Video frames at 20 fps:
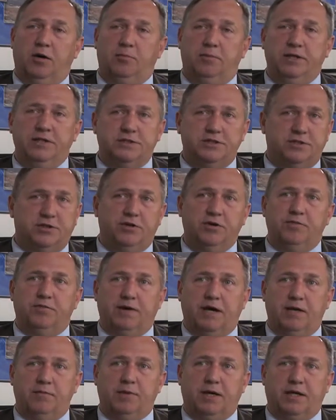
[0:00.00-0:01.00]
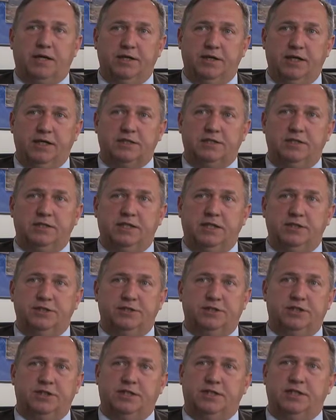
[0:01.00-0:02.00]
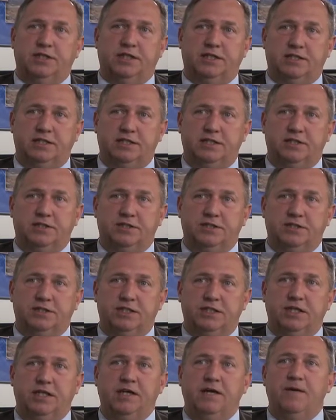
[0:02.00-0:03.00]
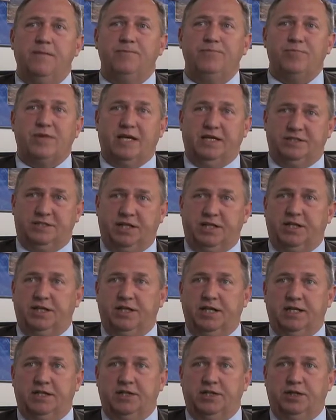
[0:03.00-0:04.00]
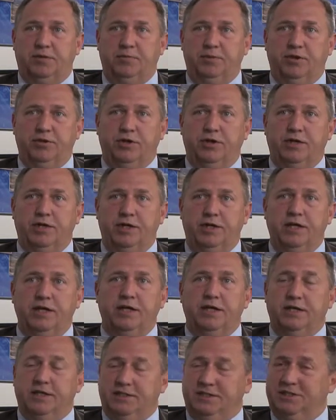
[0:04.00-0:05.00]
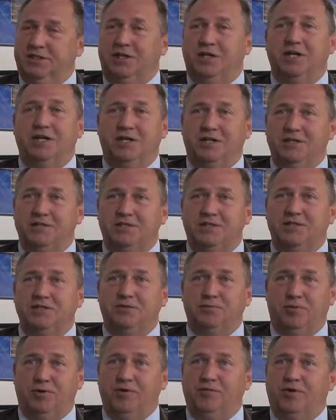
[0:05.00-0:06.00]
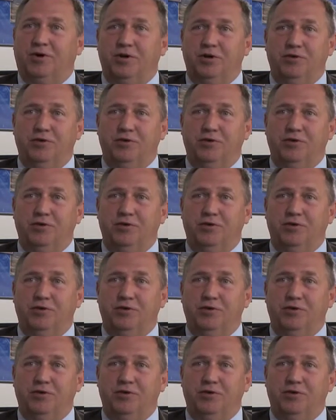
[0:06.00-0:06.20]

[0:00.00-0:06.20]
Being certified by Connected Nation and Connected Tennessee as a connected community is, again, it's one of our